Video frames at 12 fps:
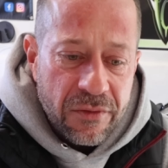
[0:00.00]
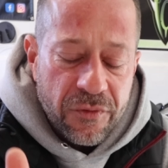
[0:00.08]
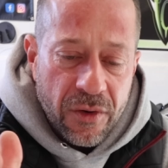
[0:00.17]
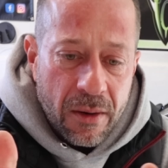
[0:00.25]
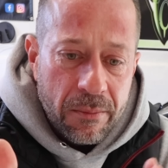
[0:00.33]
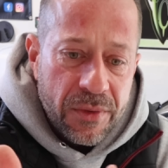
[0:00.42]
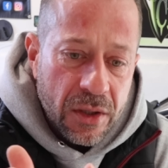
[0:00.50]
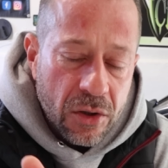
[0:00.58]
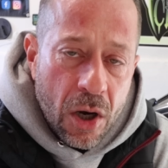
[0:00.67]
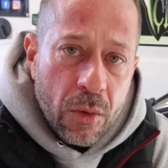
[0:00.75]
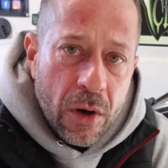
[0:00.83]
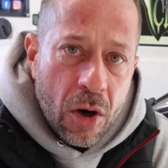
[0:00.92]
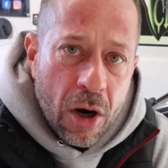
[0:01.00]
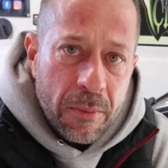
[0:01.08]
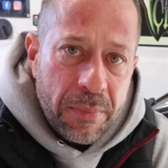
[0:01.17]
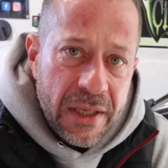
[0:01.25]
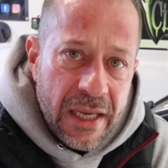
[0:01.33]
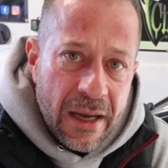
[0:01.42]
From the lower
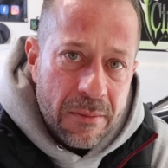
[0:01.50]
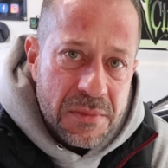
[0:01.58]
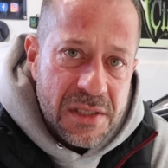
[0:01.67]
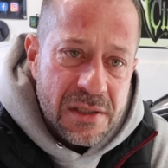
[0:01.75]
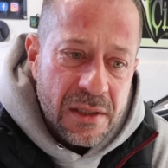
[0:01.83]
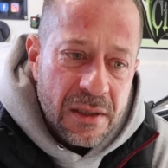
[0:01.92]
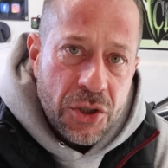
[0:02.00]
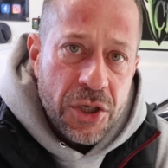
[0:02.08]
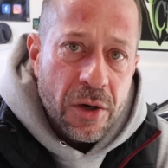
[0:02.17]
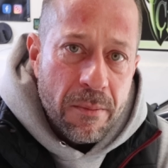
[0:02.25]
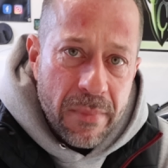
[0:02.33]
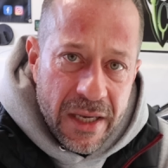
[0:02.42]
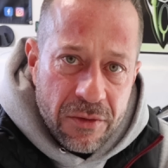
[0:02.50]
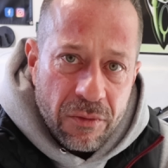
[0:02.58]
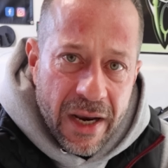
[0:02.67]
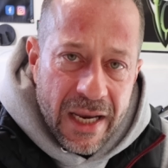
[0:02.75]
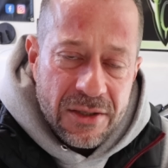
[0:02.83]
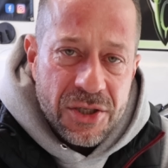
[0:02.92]
RPMs to your
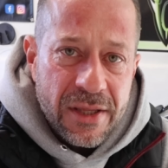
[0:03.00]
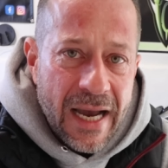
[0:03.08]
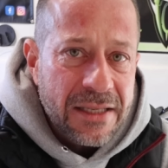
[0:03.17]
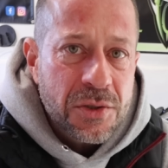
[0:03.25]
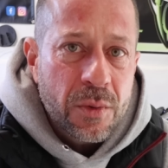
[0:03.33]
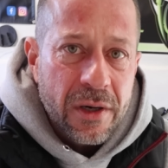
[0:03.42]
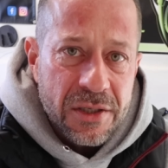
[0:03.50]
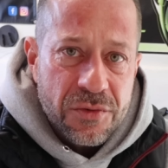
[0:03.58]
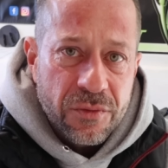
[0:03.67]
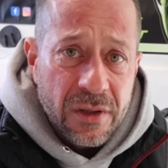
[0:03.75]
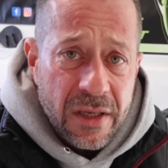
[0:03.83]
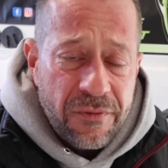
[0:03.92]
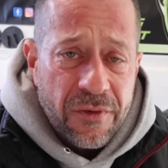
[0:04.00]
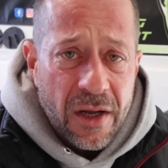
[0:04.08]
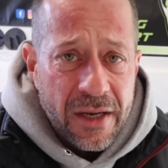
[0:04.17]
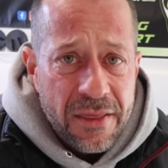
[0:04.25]
mid-range, that's where it's really fun.